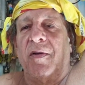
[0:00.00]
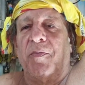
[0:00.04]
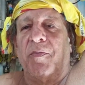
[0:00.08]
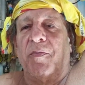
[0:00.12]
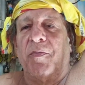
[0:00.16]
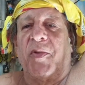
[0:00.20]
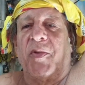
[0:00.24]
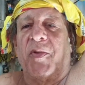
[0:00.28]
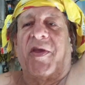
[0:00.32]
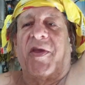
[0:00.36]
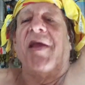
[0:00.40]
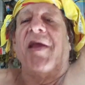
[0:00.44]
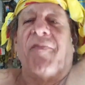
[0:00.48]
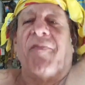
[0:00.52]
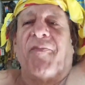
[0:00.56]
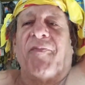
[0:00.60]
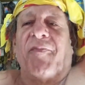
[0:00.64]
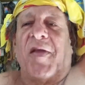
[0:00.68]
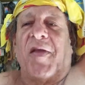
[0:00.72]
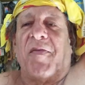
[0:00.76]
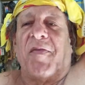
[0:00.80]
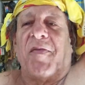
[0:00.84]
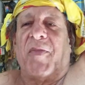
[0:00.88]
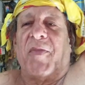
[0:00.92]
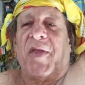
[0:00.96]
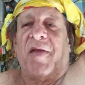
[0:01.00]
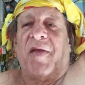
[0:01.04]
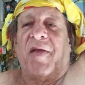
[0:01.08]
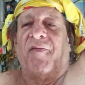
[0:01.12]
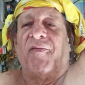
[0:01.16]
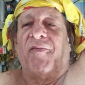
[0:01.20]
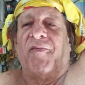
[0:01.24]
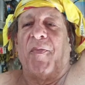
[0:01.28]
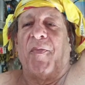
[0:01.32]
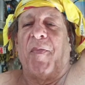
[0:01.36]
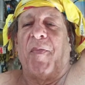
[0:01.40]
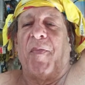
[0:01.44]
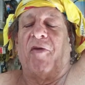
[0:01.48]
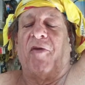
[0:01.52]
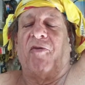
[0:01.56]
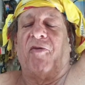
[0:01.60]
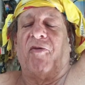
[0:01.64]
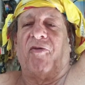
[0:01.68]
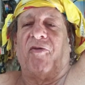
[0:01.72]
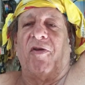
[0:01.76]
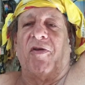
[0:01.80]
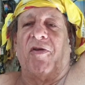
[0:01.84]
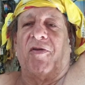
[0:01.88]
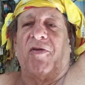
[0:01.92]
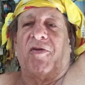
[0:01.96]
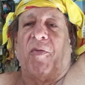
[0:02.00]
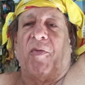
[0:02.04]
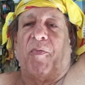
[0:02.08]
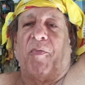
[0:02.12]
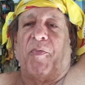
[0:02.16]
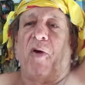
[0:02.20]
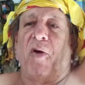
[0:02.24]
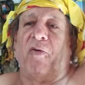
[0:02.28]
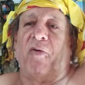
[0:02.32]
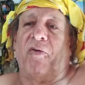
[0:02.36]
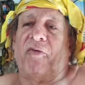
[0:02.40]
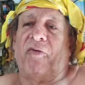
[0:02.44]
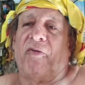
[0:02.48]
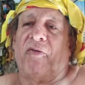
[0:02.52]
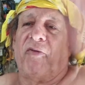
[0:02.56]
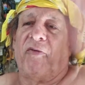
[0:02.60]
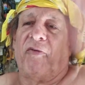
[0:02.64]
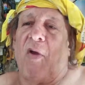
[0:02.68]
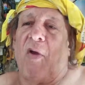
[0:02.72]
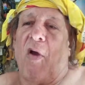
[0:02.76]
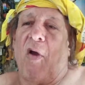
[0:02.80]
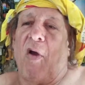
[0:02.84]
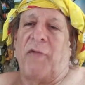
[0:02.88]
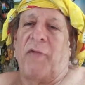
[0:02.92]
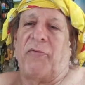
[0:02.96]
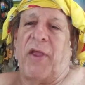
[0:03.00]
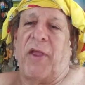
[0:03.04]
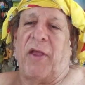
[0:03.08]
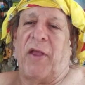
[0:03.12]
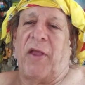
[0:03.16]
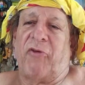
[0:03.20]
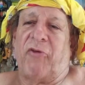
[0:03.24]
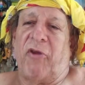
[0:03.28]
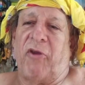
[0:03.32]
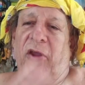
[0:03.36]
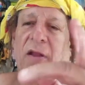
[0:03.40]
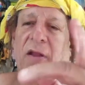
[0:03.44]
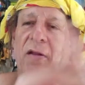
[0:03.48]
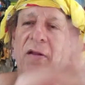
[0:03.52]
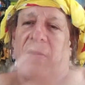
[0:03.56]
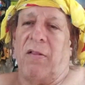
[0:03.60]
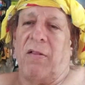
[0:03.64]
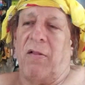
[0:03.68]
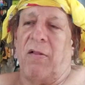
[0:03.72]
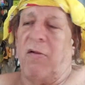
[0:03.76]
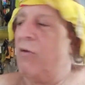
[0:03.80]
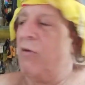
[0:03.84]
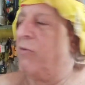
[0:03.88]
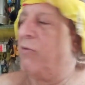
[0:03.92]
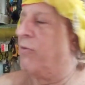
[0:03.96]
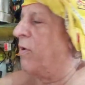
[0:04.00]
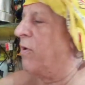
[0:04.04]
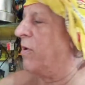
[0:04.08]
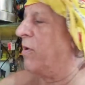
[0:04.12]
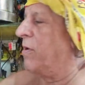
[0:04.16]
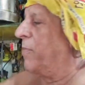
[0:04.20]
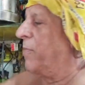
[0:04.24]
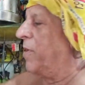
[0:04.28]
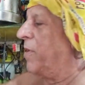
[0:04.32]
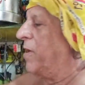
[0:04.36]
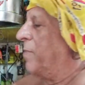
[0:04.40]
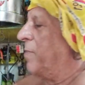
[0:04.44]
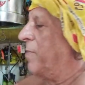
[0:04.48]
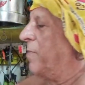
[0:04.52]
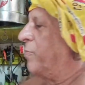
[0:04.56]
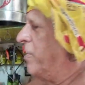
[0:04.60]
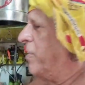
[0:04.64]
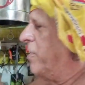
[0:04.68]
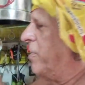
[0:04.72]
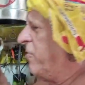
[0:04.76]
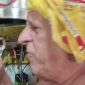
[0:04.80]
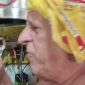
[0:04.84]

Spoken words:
gave them the information to post on their channel. Hold on a minute, please.